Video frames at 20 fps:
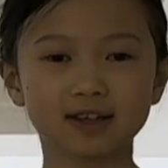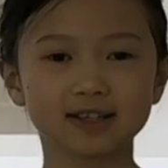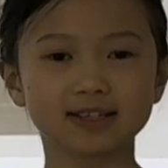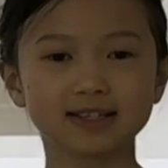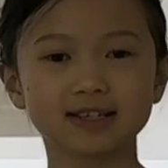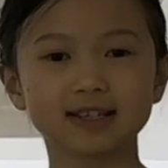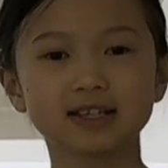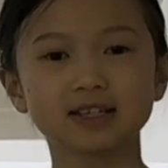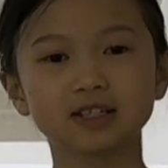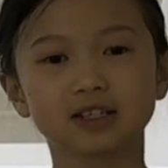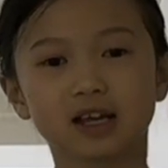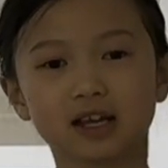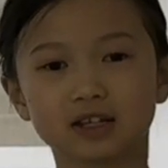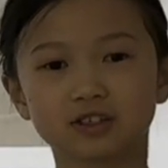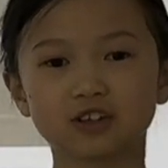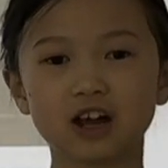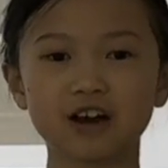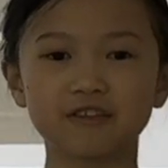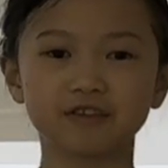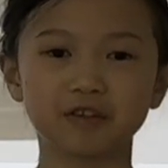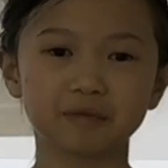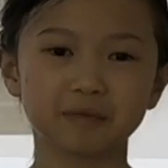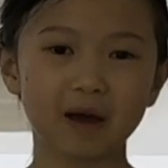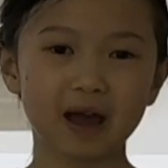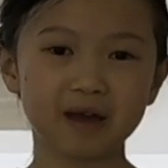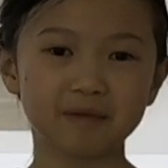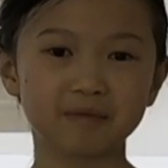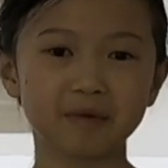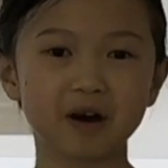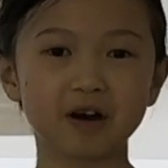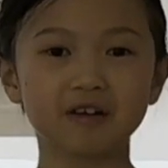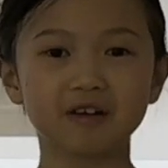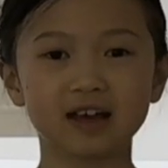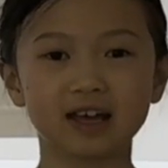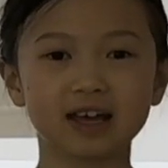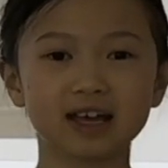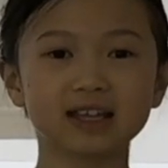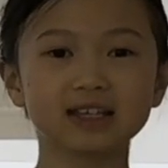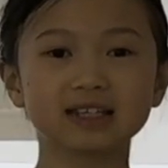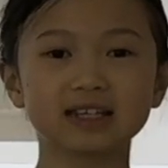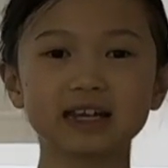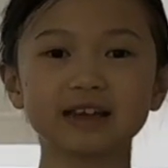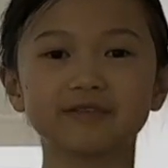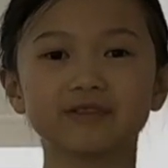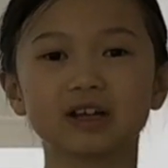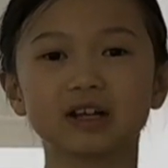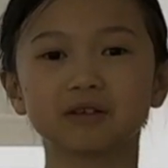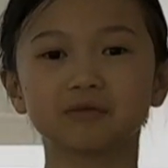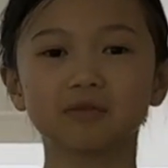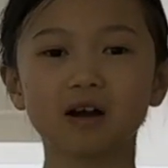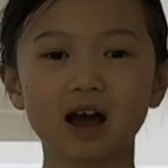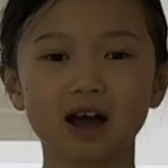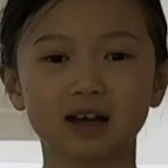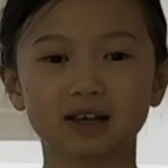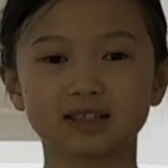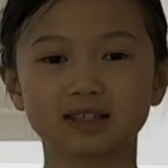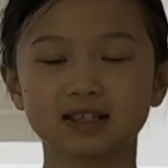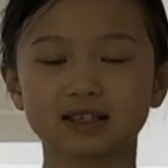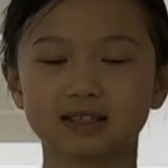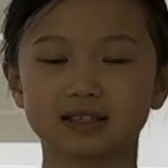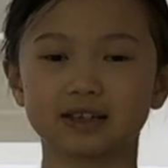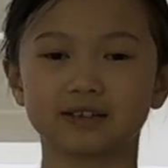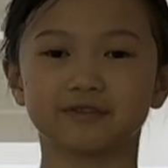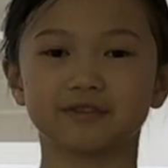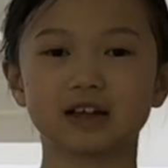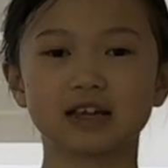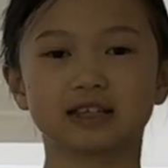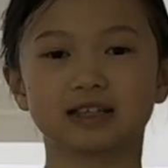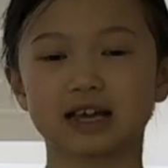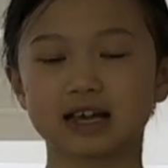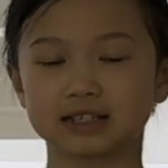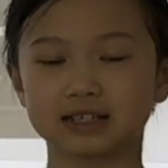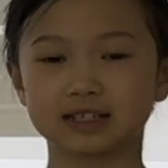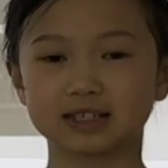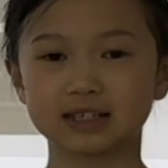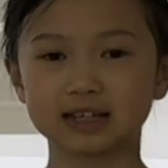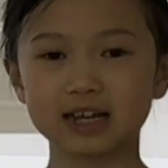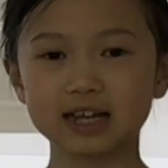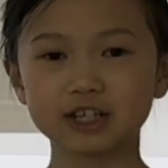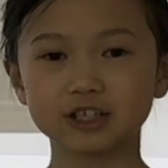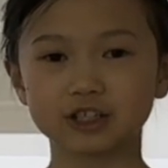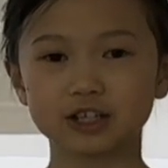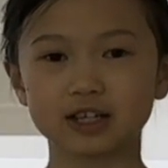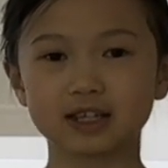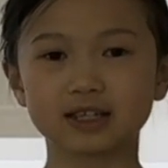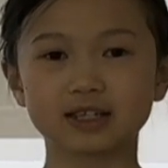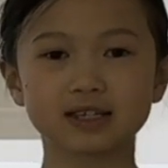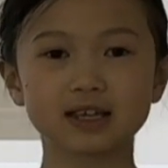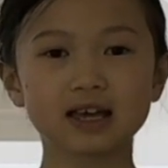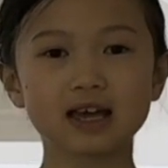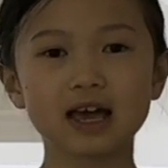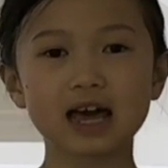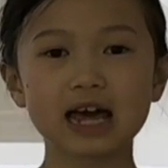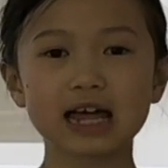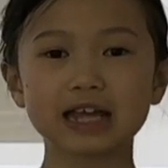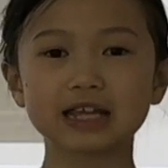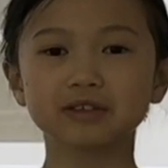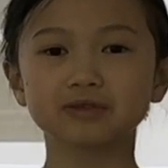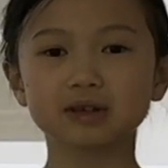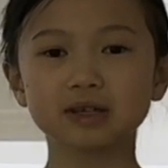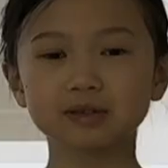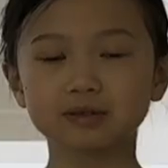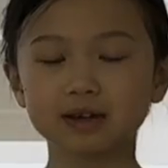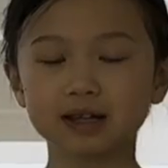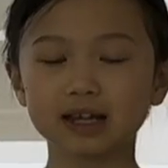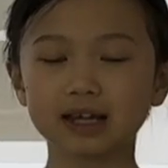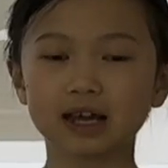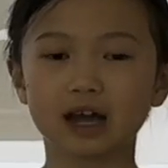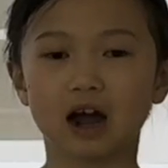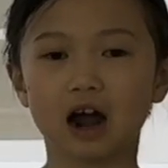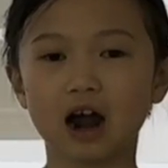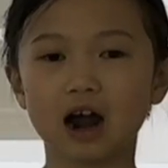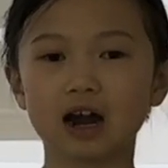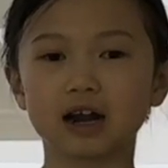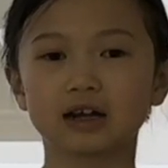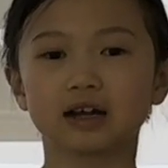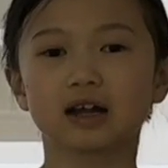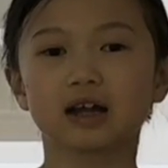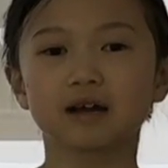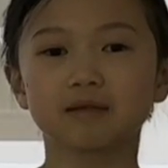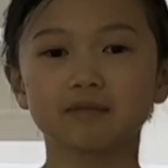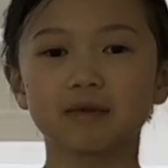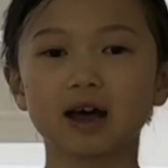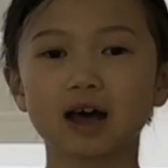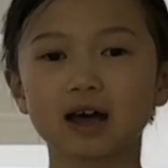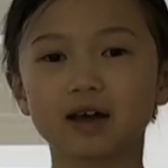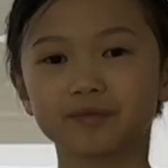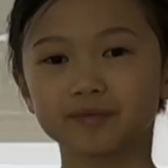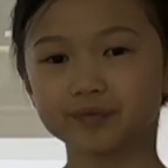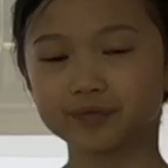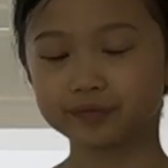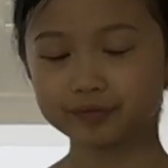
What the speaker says: horses, travel by boat, and even walk to different destinations. This was really hard, but